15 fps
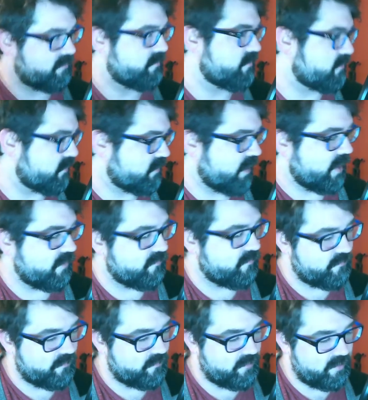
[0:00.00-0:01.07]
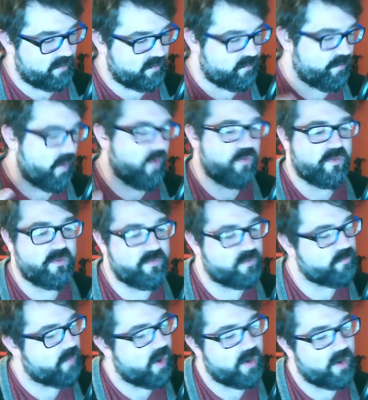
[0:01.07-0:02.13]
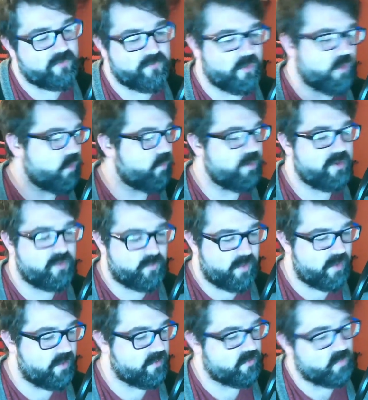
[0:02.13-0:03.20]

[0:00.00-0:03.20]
this kind of exposing this part of the human experience.